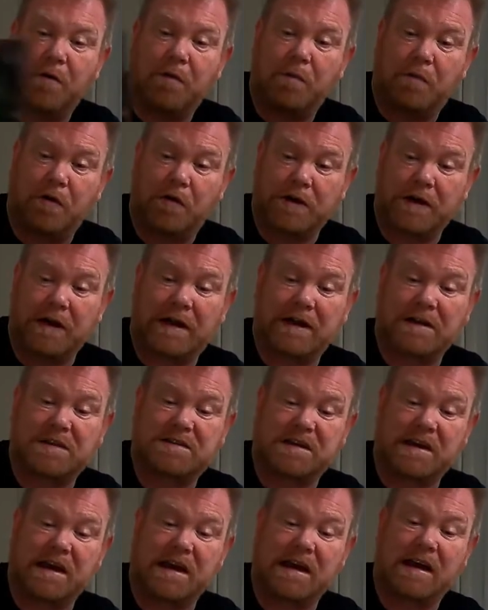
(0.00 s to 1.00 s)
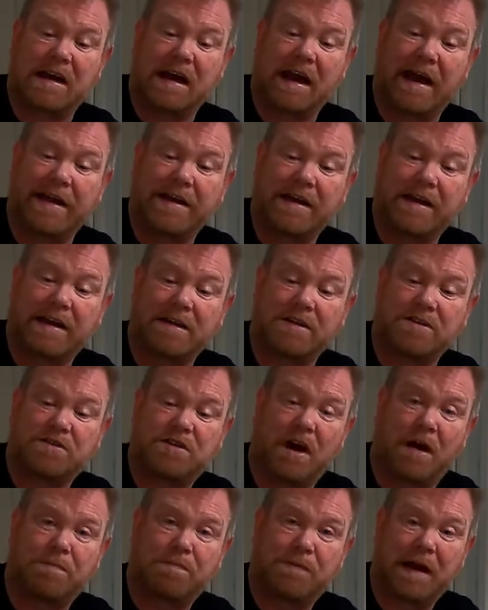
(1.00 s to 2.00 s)
But you can see again, you can
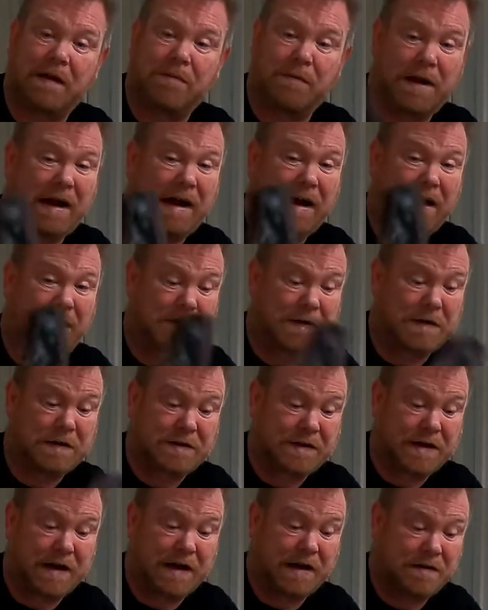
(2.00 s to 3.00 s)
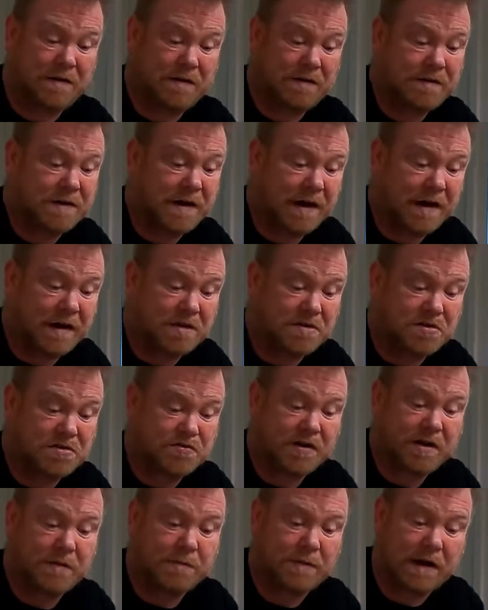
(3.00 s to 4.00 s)
chop them in half. Like they're
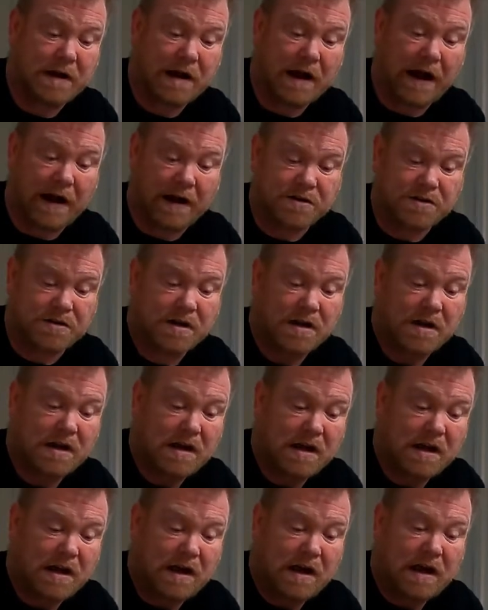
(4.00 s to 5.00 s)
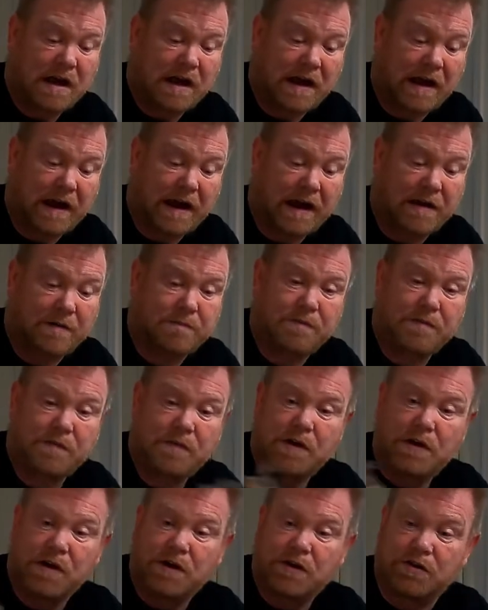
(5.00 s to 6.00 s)
extremely large.
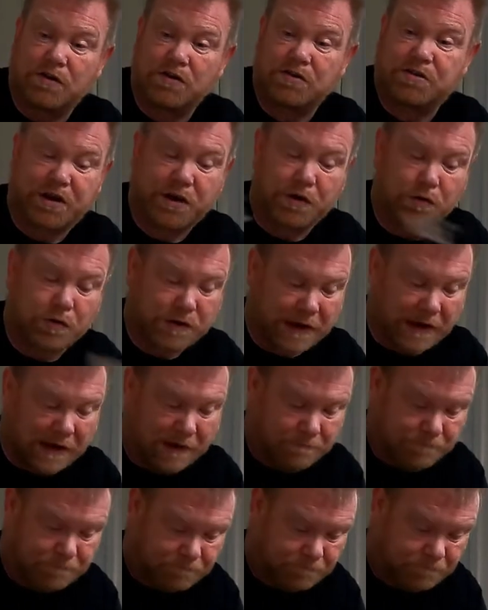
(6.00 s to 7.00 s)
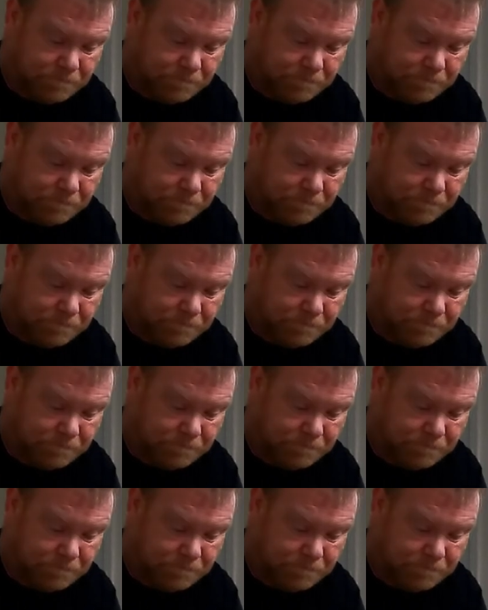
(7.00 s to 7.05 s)
There's 2 of them.